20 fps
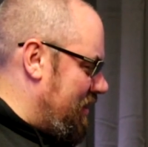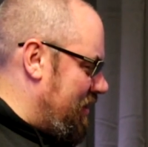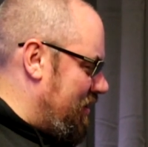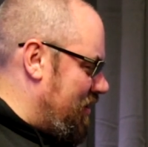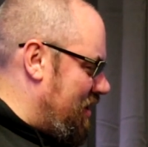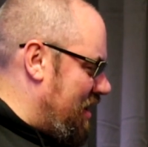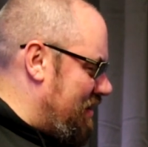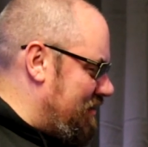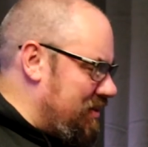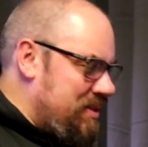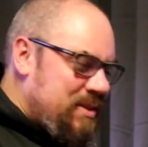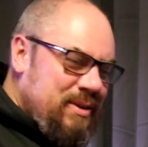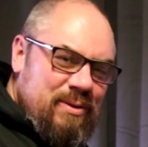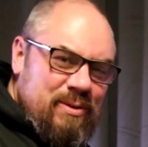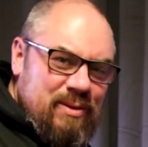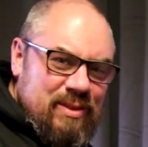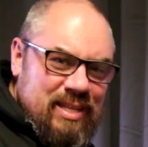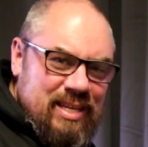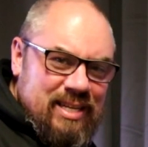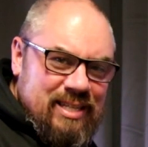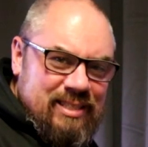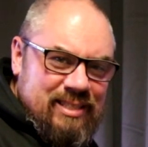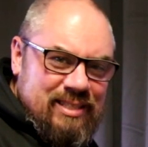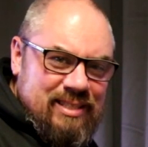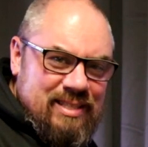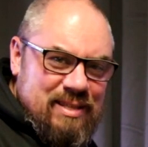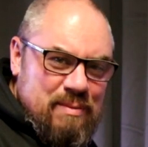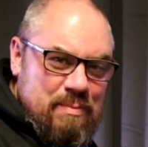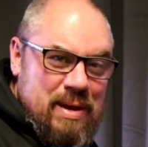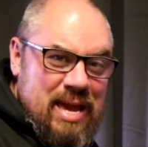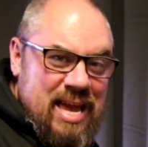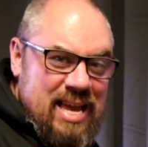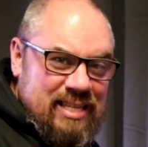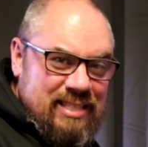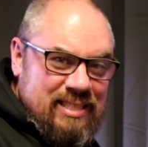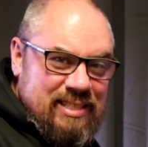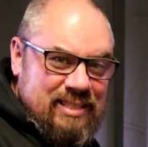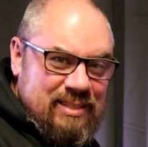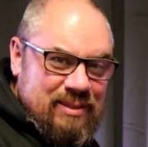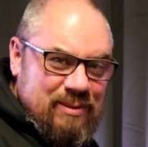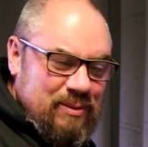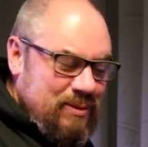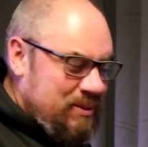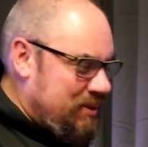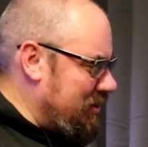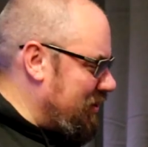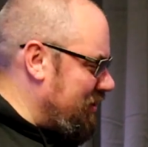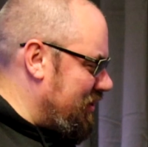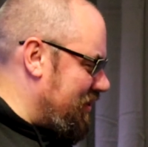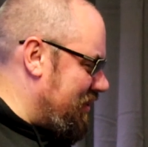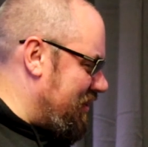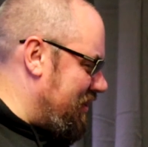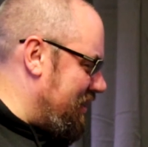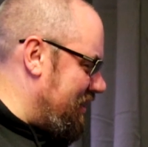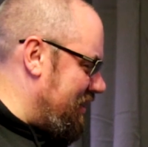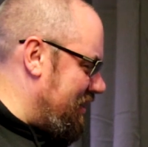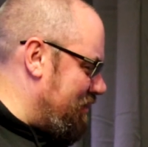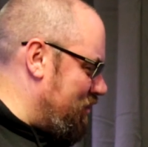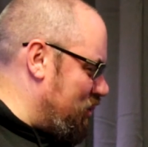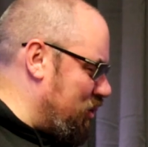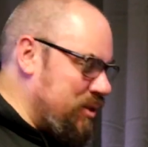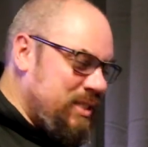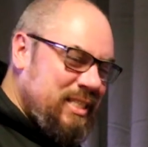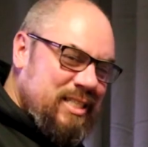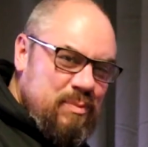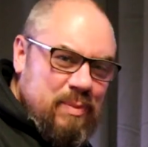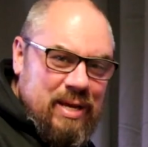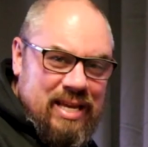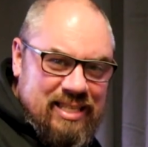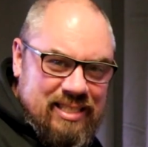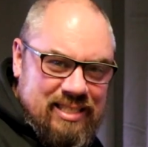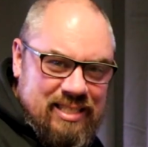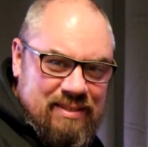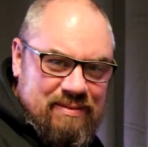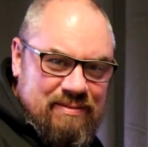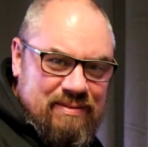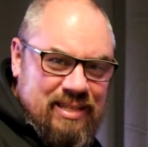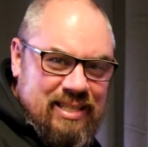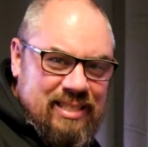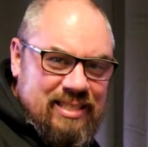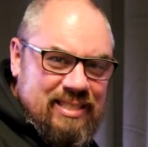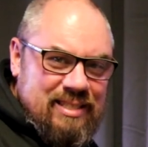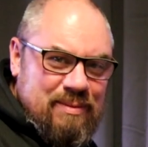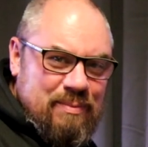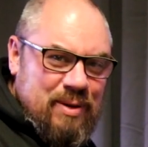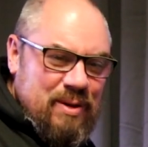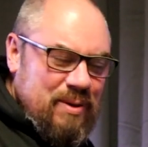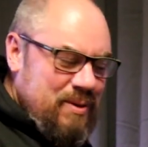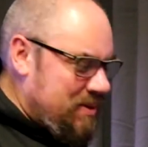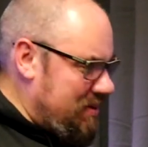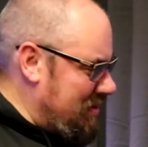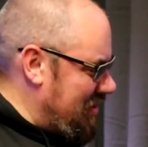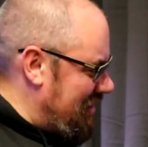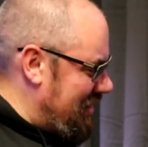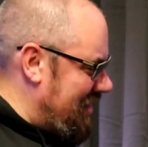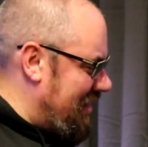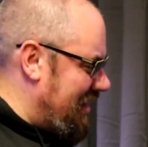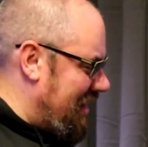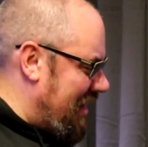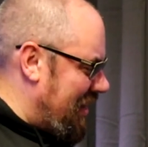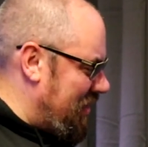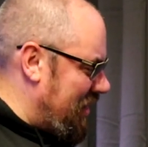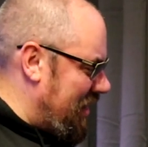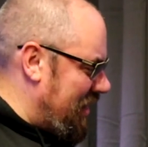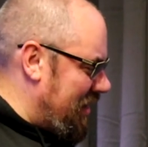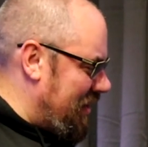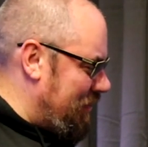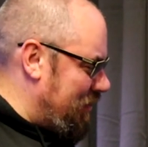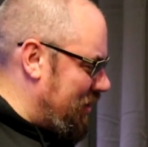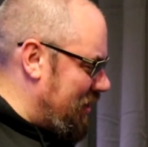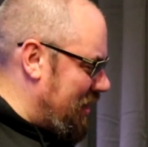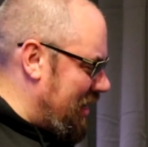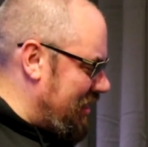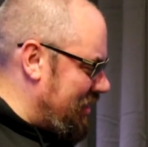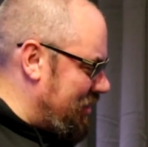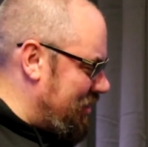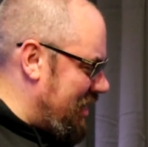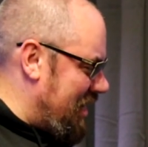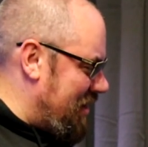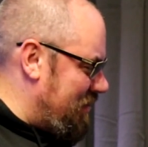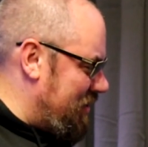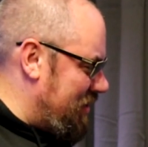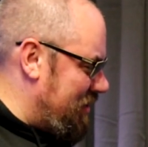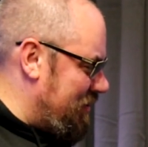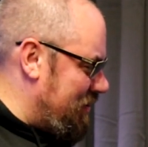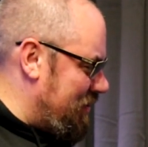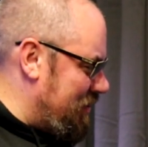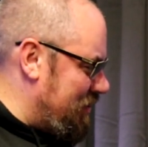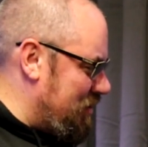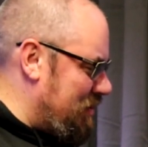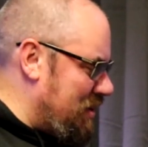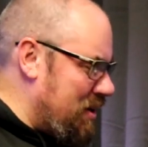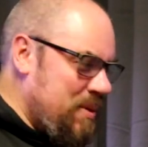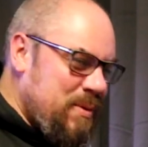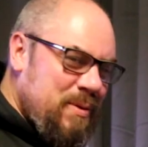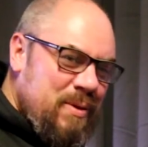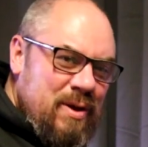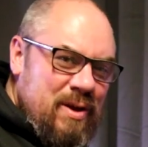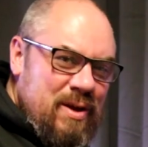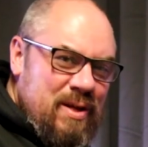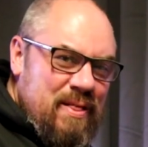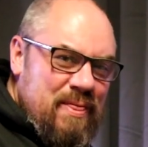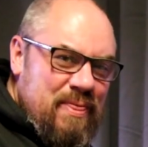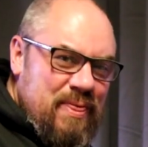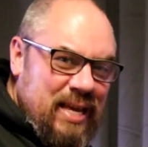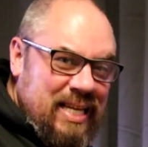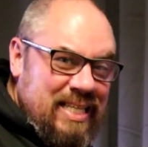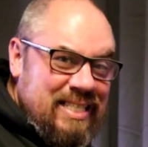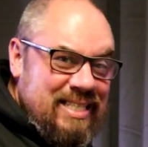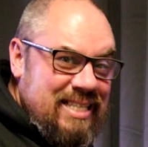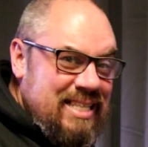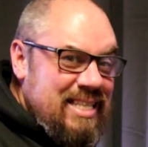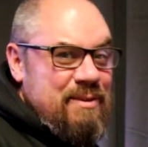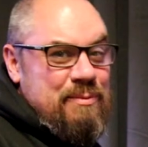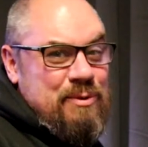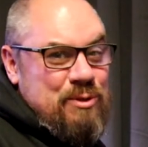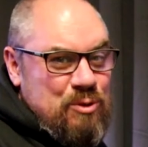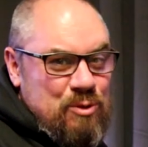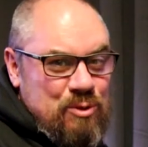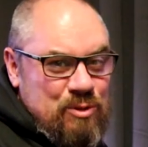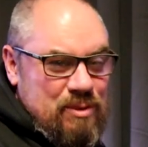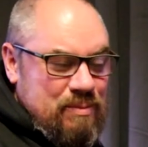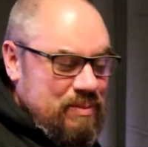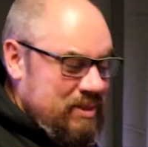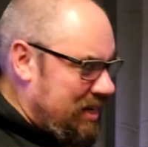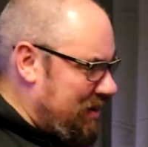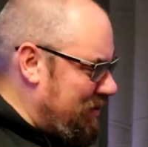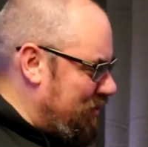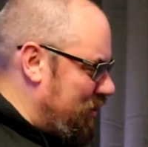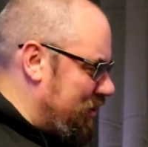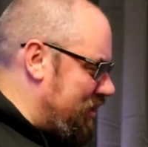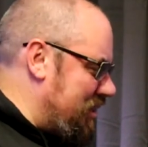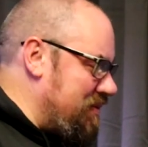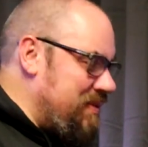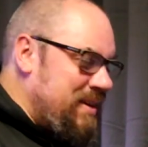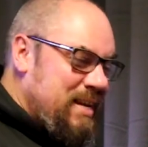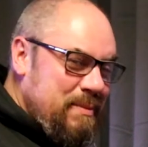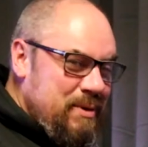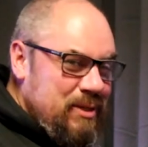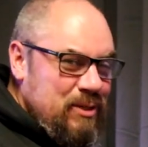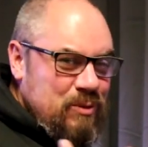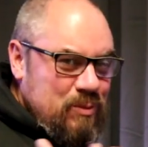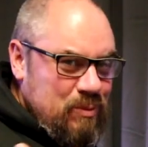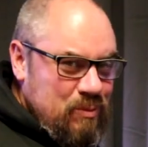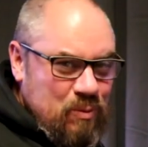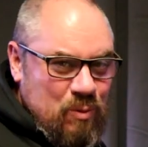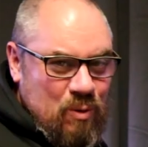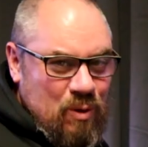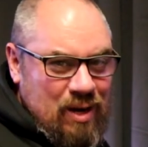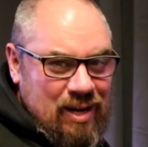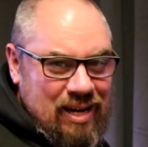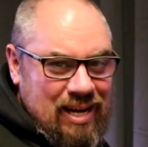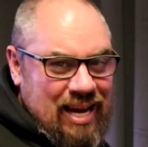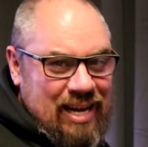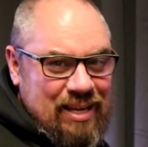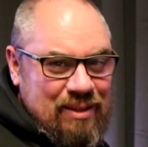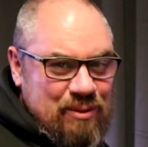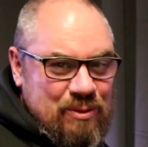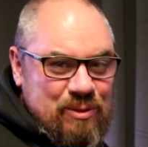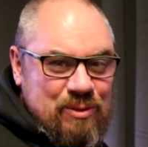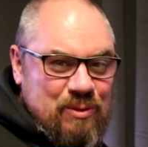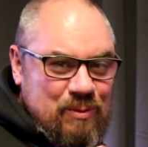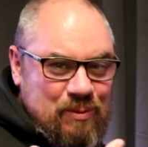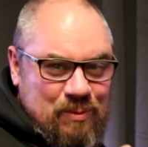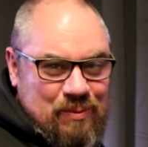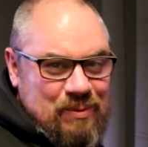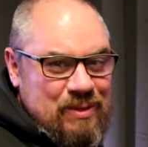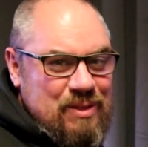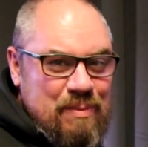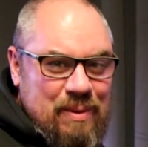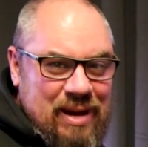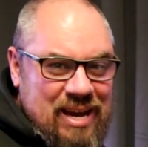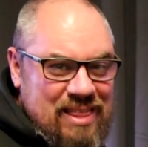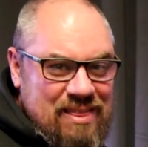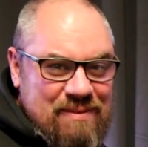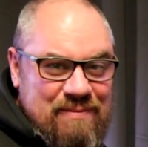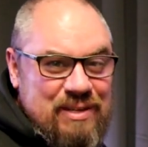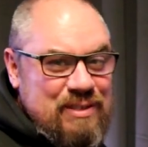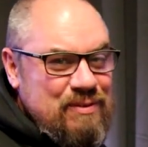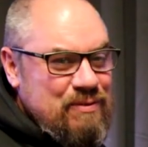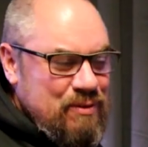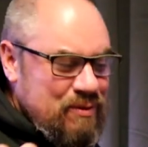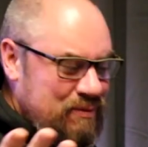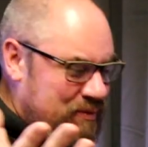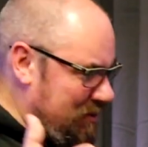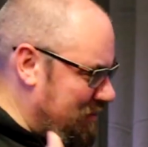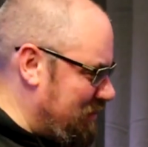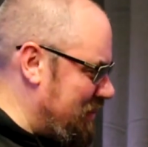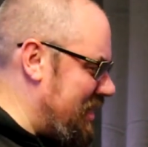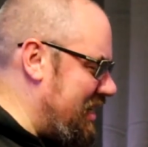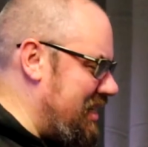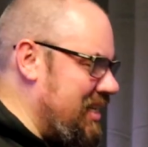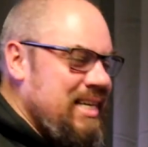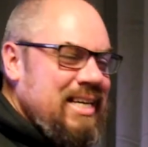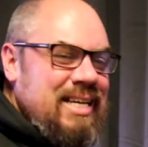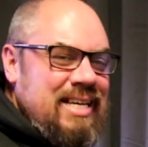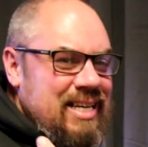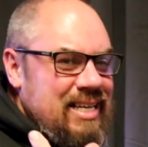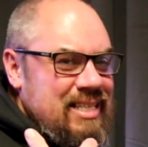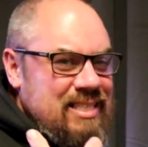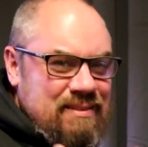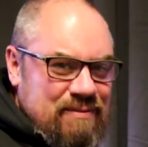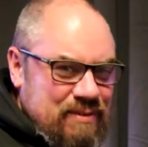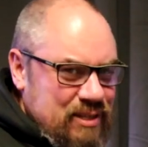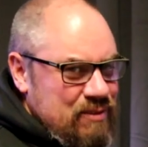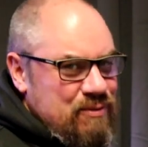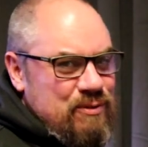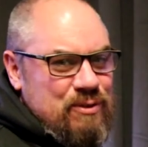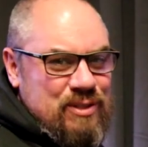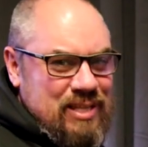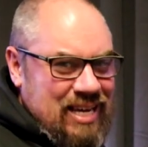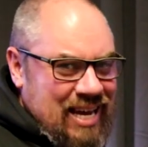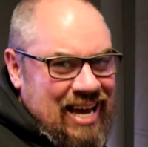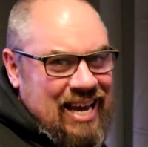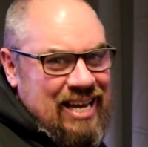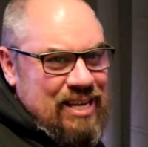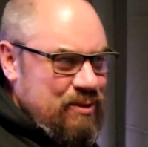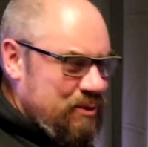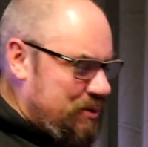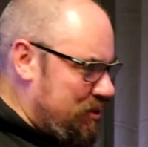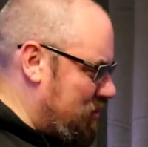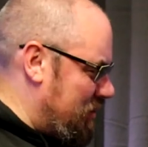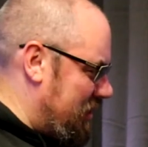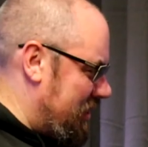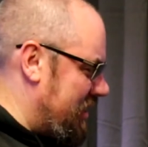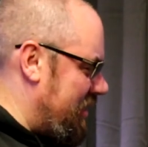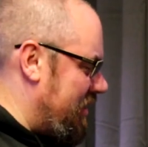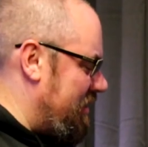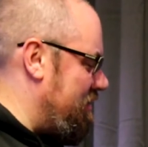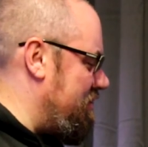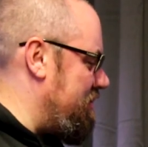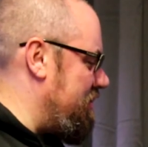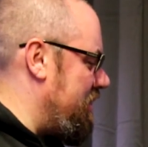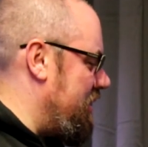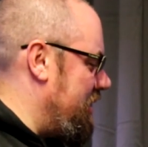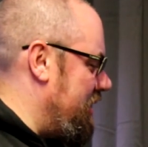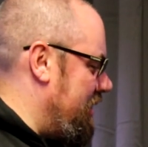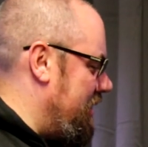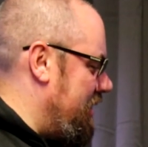Not everything on there's the best or the most expensive. It's about, I think when I had a chat with them, it was about things that they would use themselves, which is very much what I do. So when you buy the fish food from me, it's the fish food that I use myself.